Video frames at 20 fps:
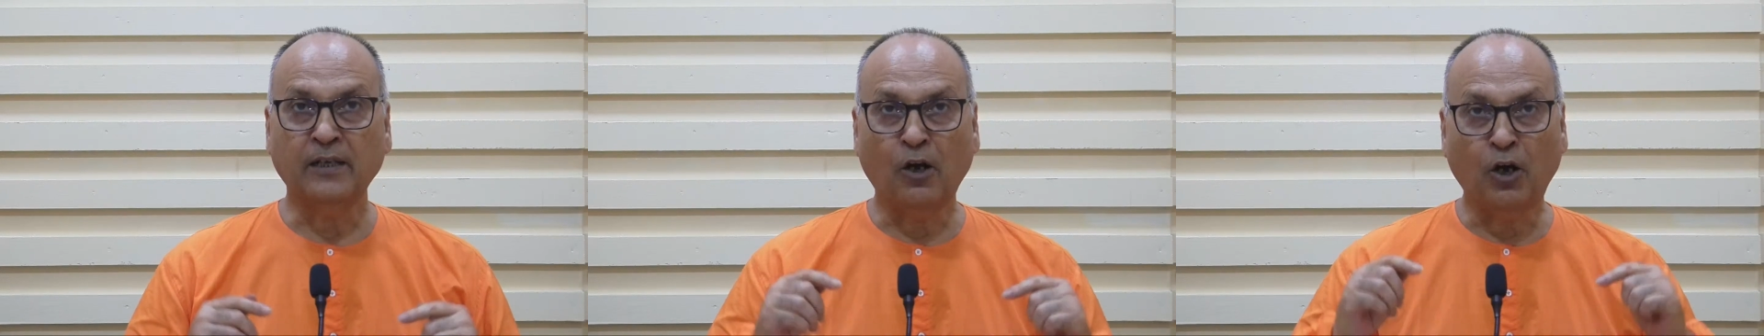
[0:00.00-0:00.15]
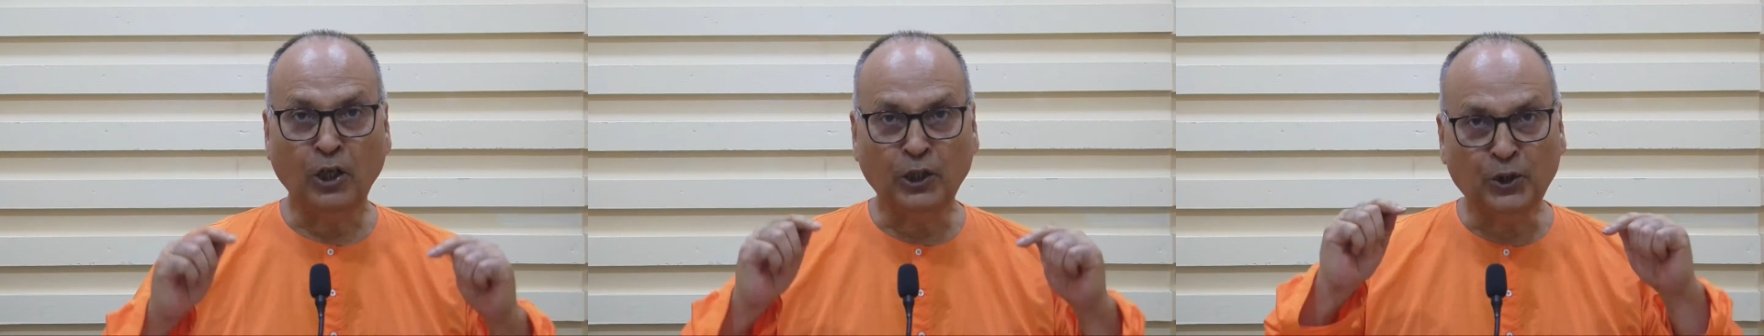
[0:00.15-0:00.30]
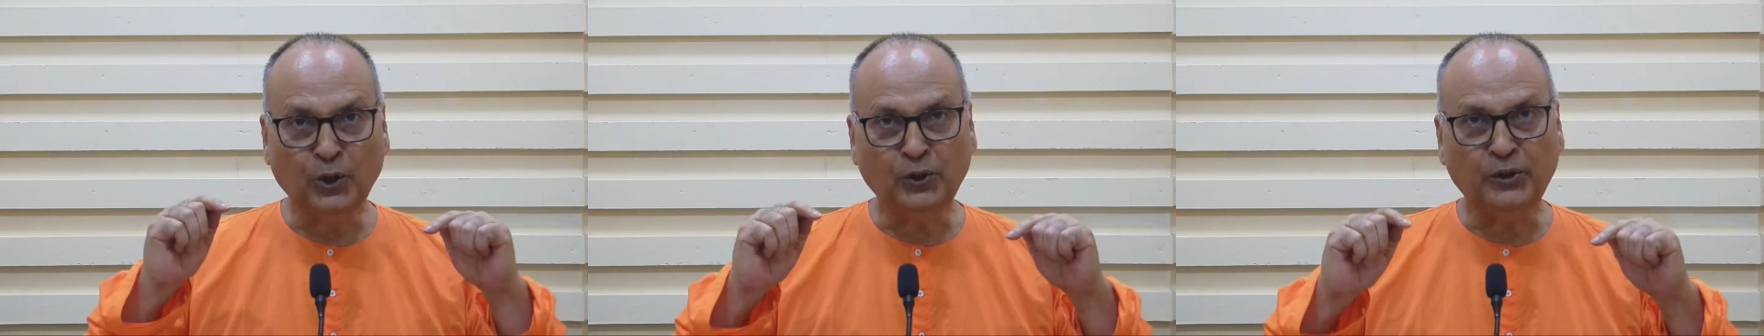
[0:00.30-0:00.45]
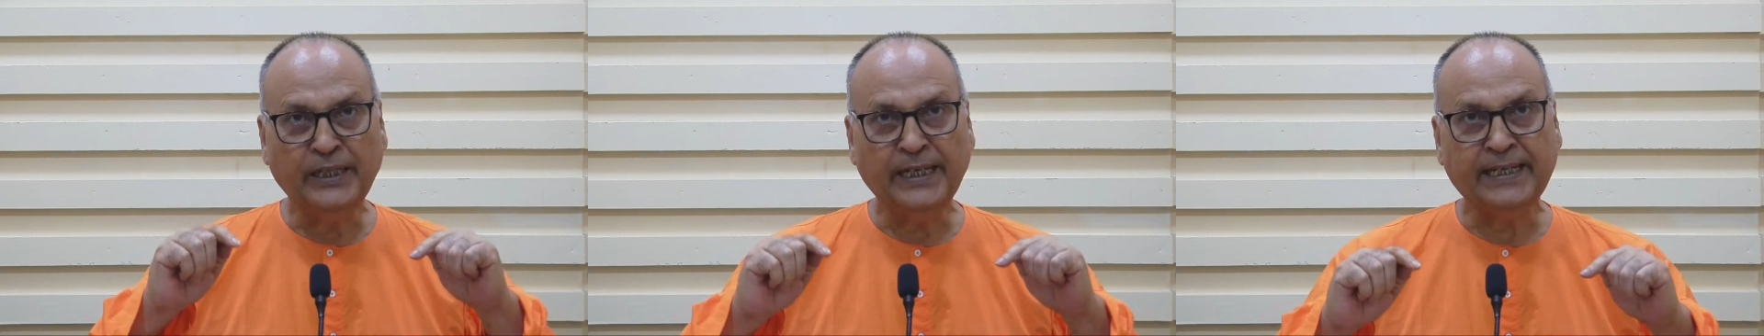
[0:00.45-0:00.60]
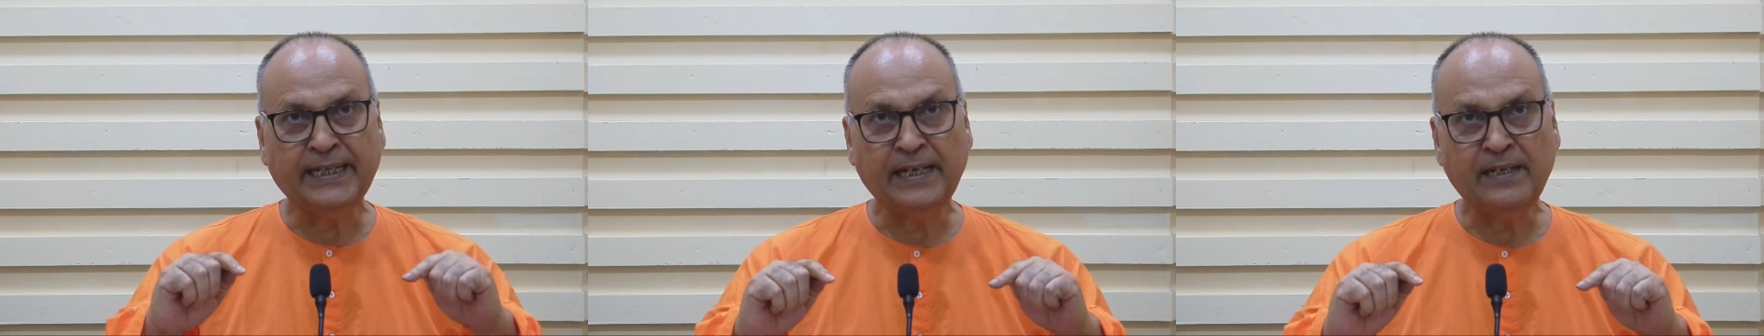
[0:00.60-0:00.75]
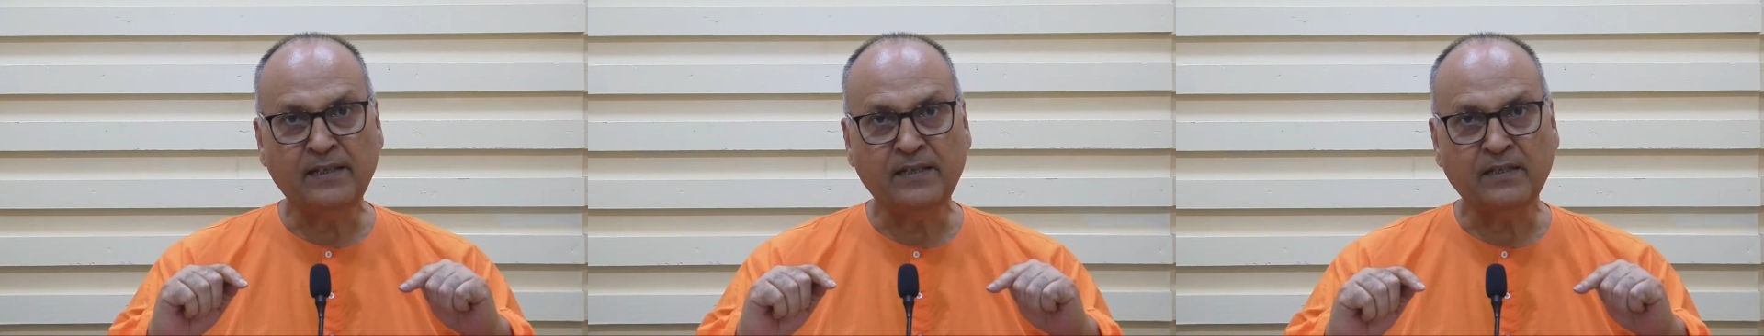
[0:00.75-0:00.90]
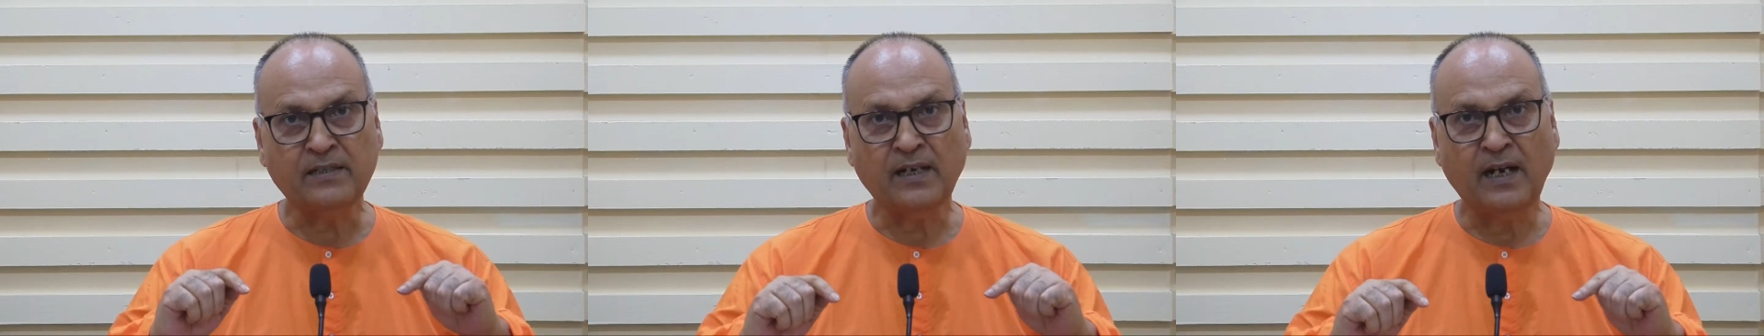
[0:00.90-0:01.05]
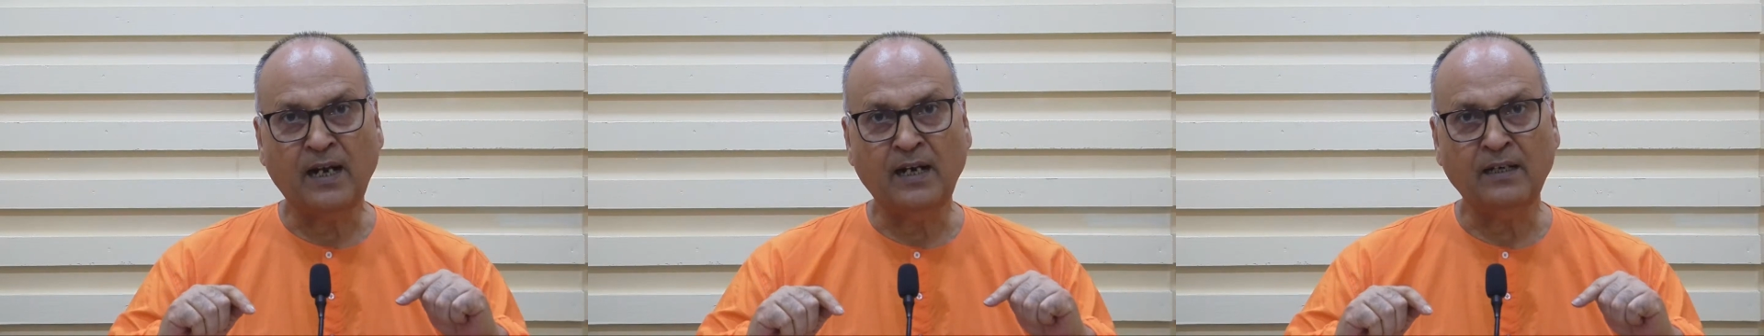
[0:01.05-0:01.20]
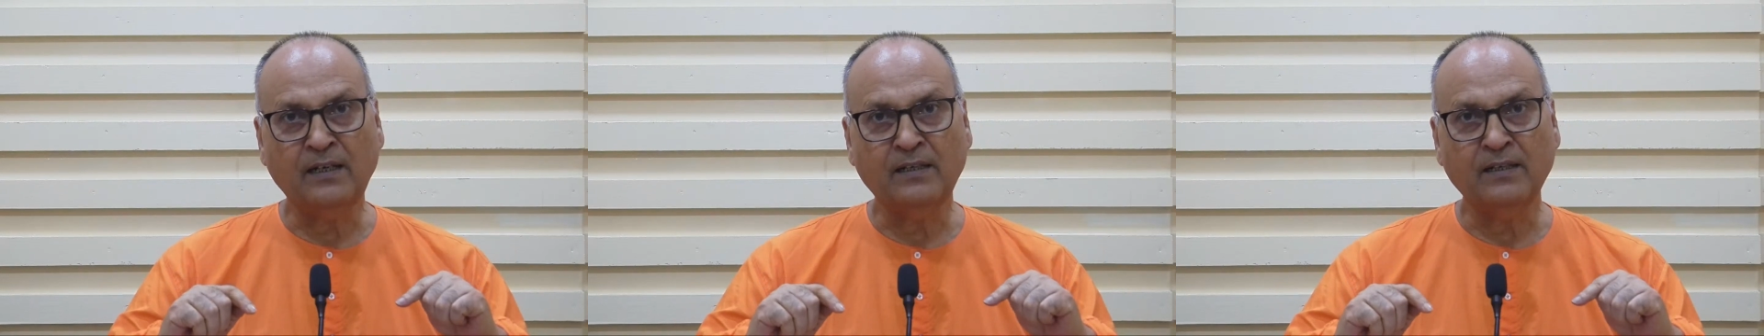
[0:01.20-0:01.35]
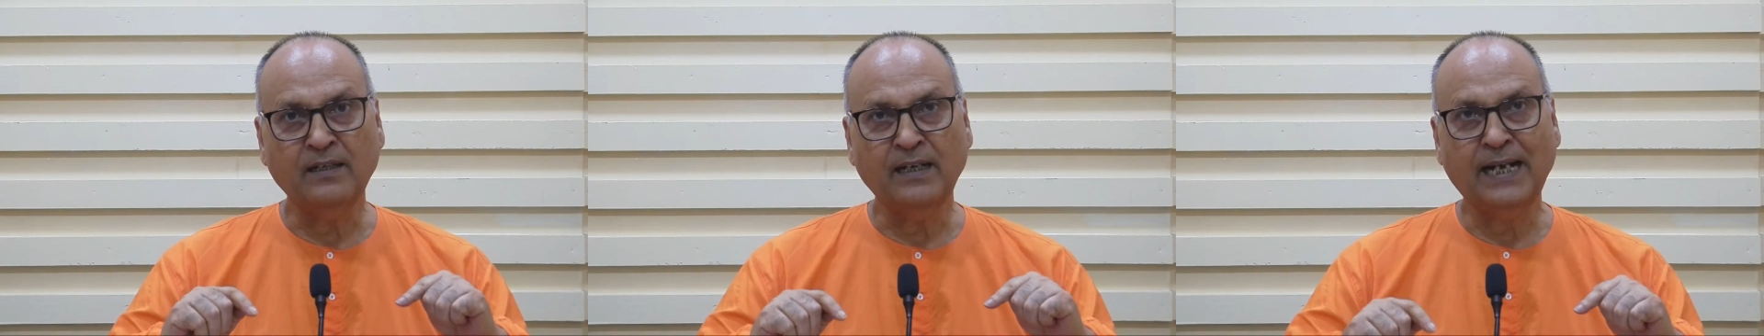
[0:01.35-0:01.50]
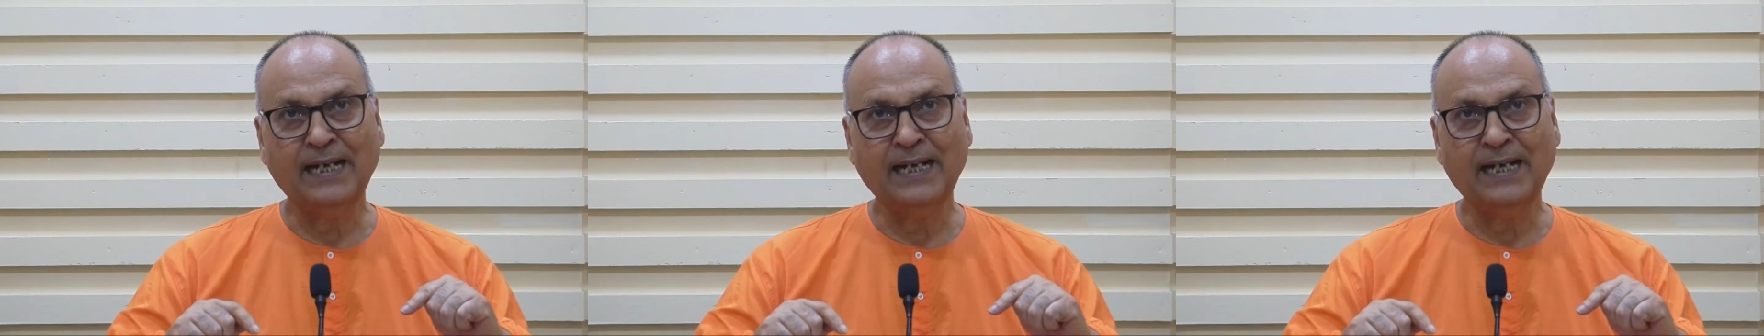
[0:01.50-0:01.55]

Although they can start